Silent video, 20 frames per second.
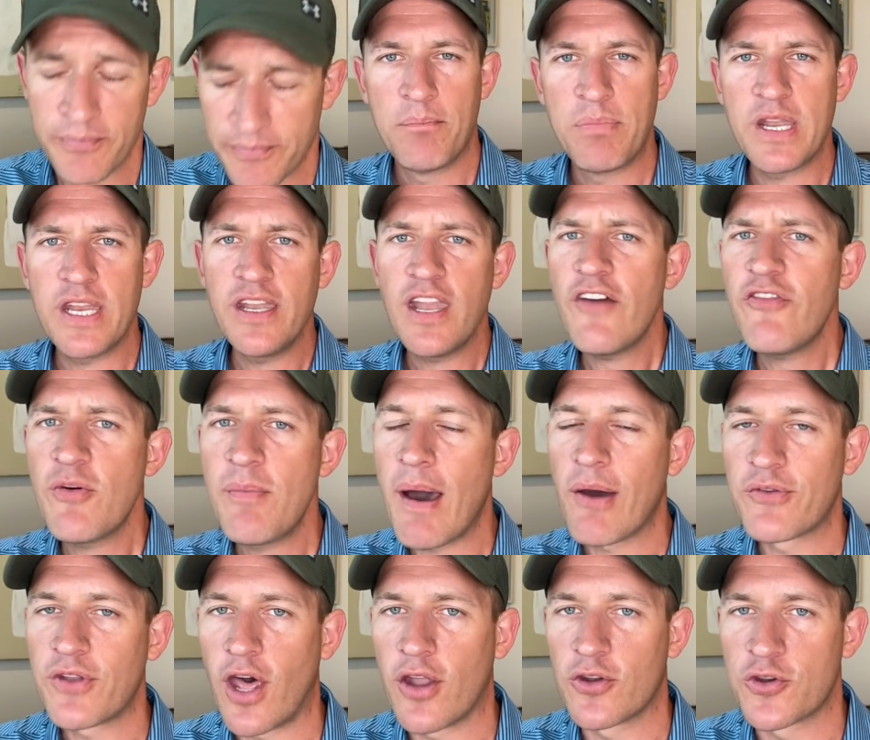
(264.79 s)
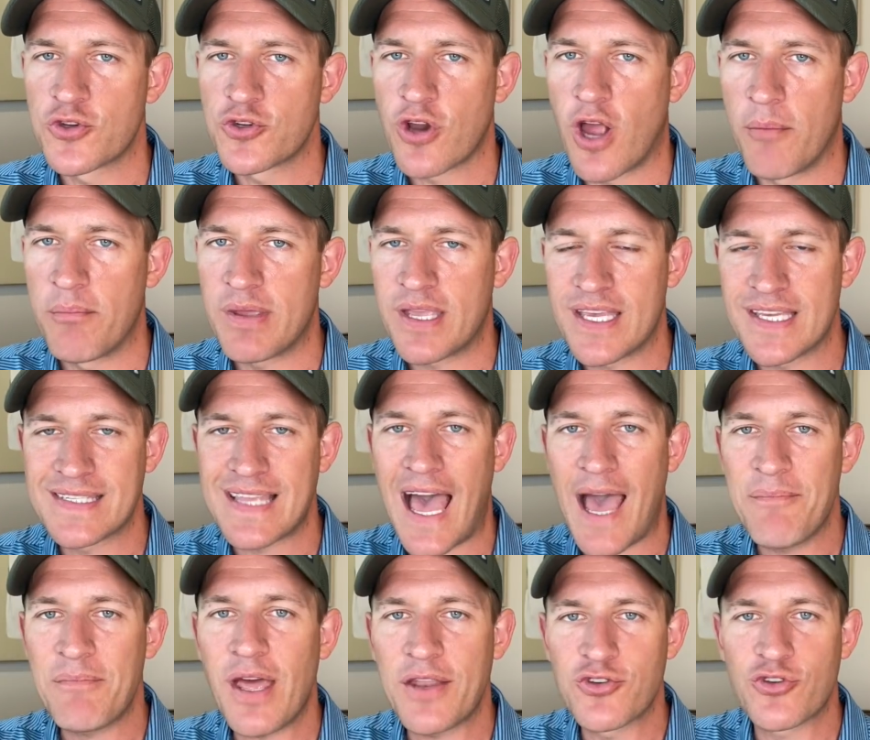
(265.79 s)
But enough about Donald Trump, because
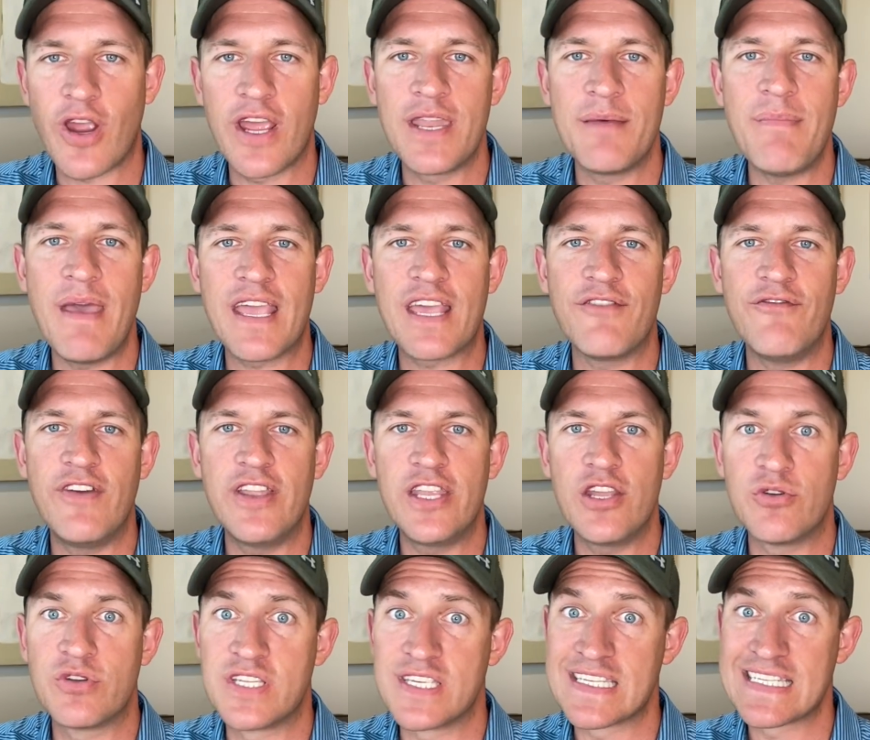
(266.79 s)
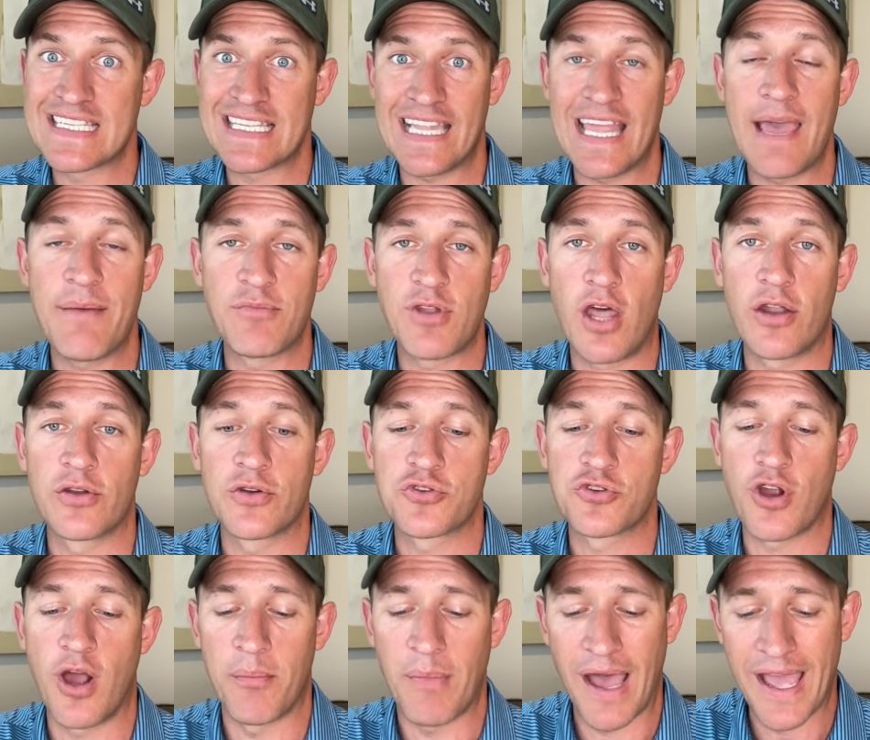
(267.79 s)
I'm not trying to make a video to slam Donald
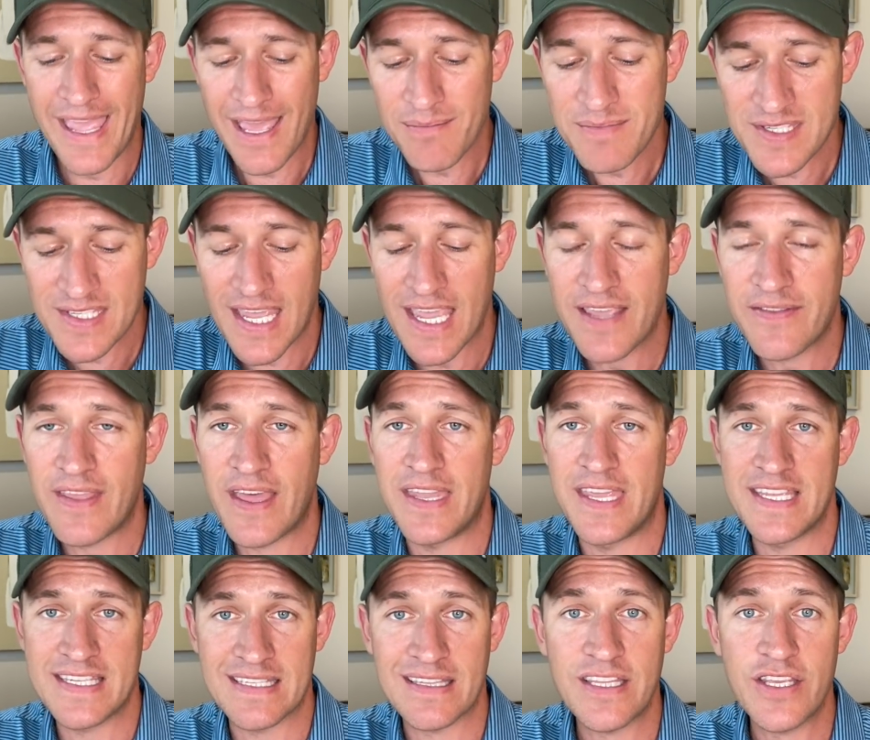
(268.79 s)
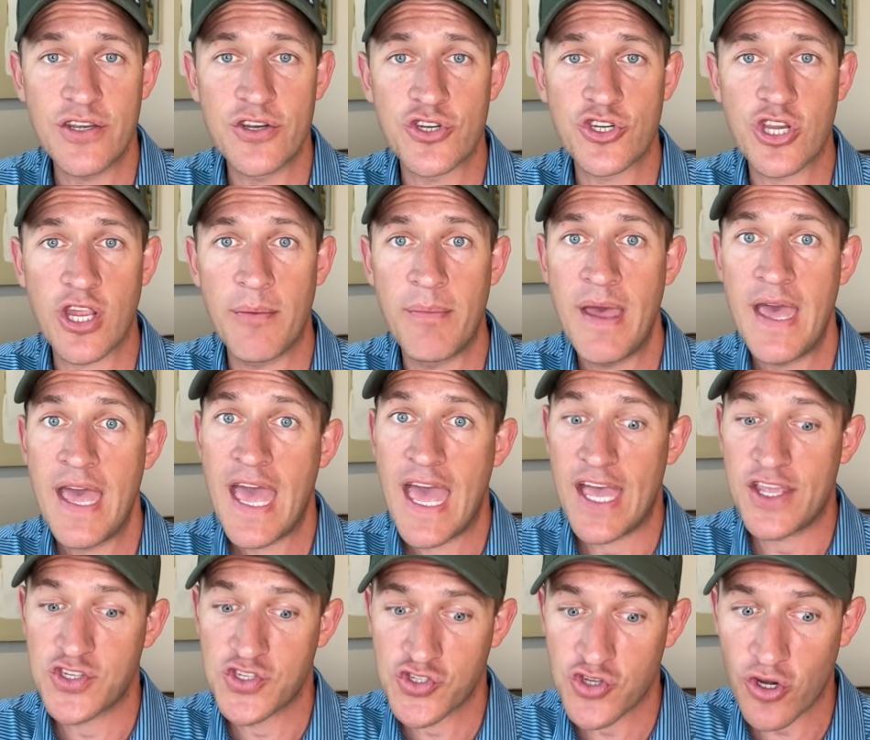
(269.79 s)
Trump. I am saying that his leadership
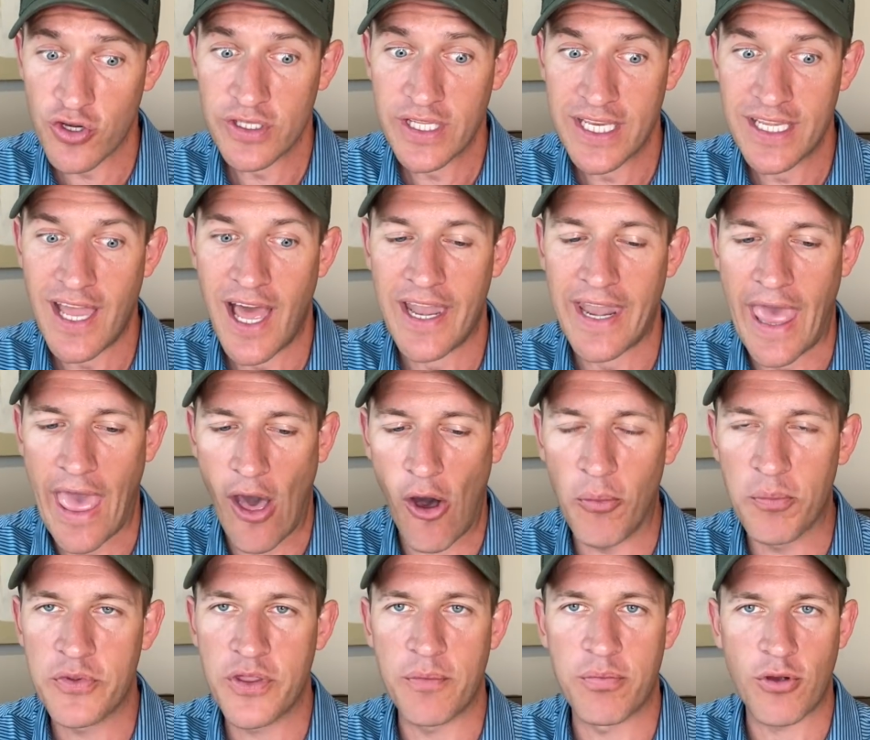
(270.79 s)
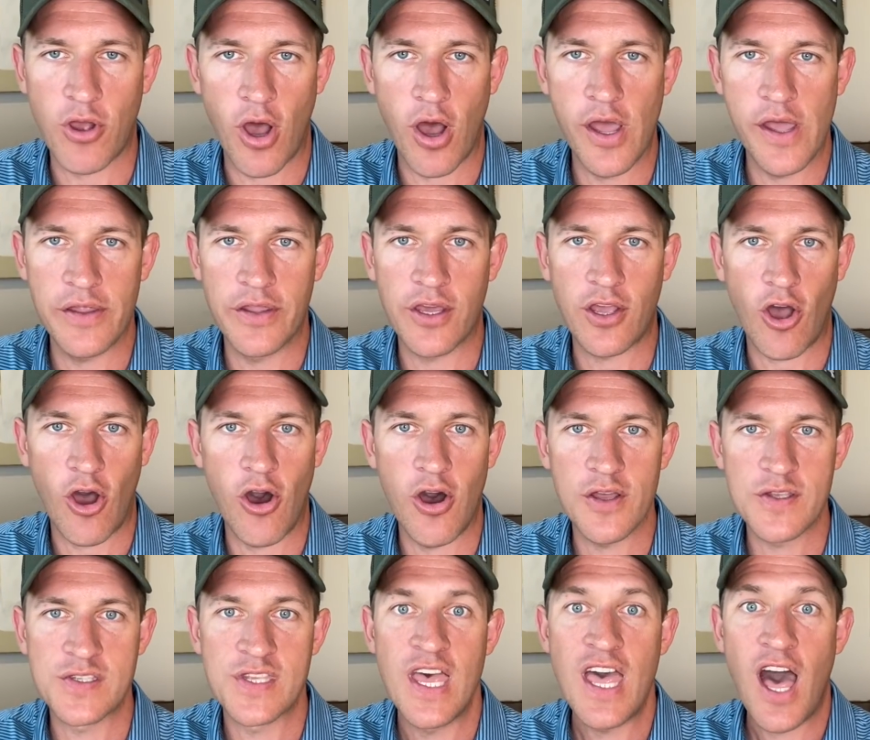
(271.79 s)
has certainly not helped the
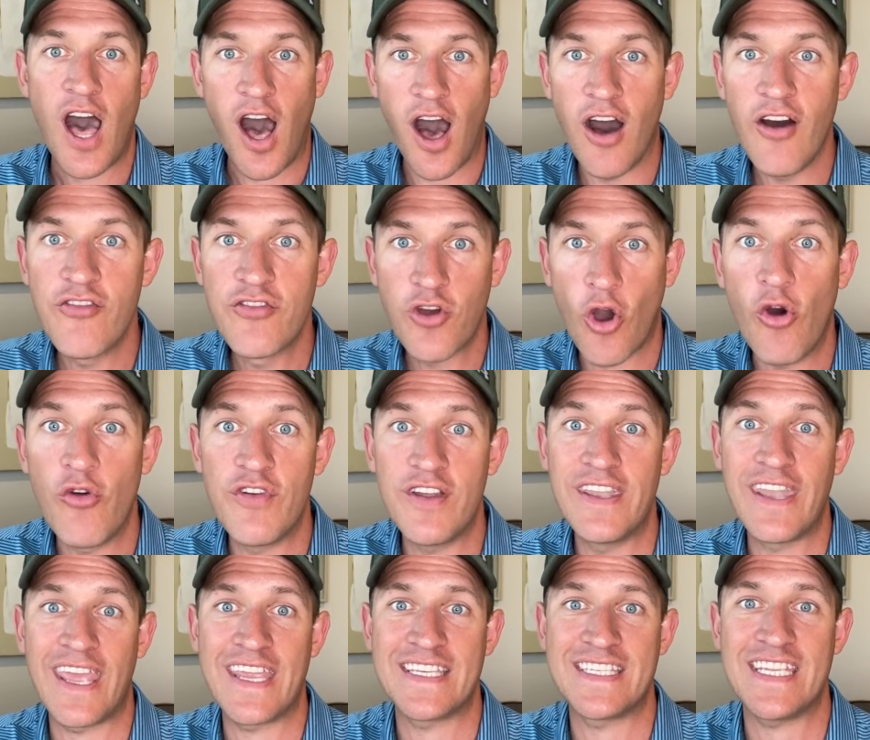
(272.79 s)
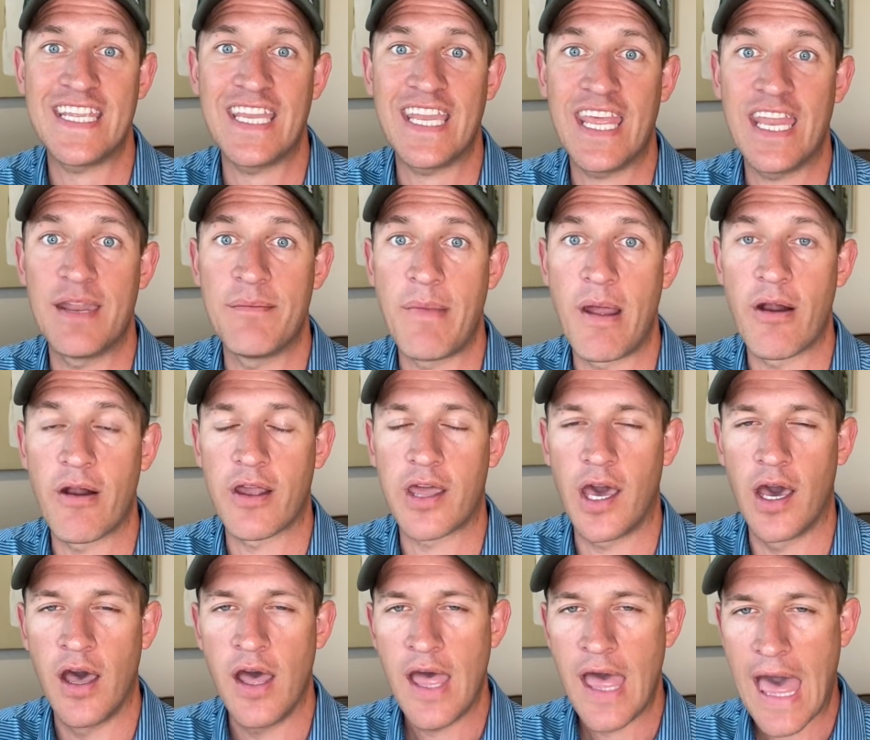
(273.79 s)
cause of COVID-19 in America.